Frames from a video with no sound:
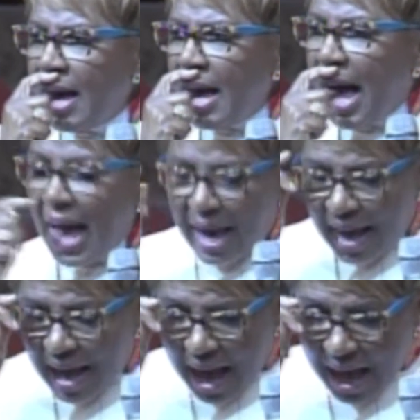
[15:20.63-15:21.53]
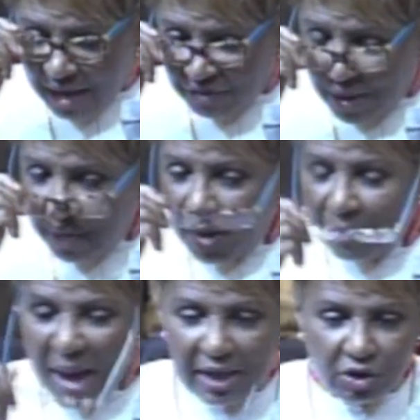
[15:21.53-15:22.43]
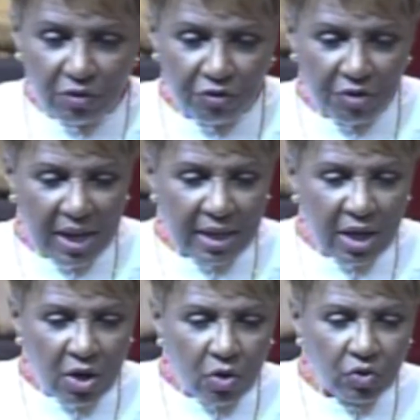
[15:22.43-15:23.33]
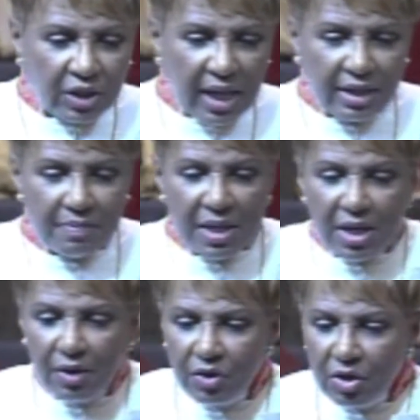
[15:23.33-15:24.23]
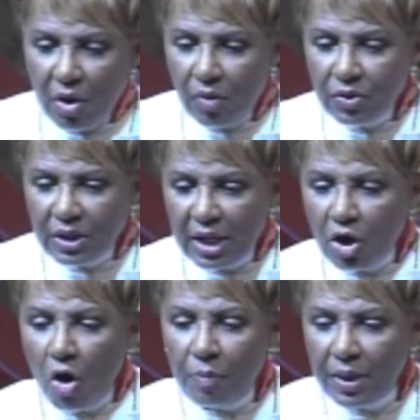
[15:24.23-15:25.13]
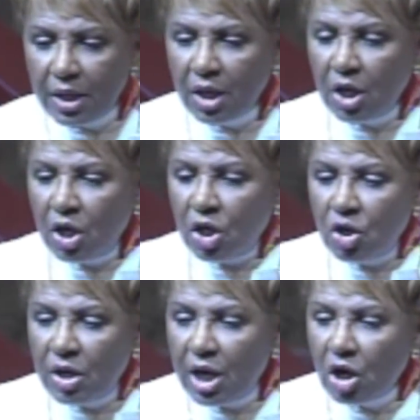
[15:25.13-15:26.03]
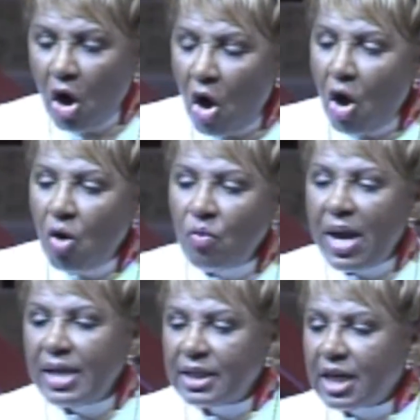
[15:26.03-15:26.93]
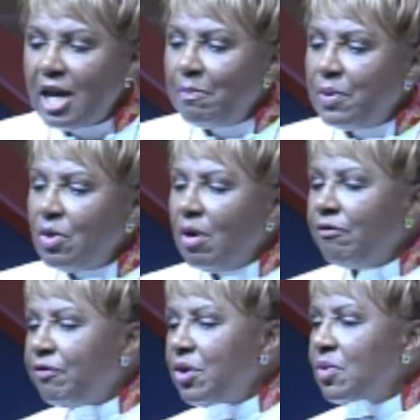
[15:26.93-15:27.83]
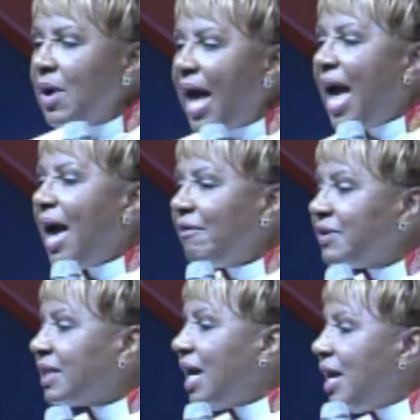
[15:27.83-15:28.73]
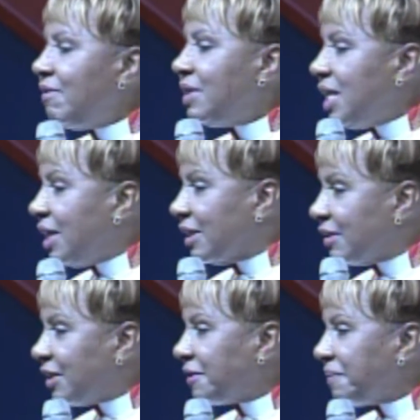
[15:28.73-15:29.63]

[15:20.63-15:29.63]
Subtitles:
I have a pastor friend who said to me years ago, said, Copeland, you need to always keep you a few half-saved deacons.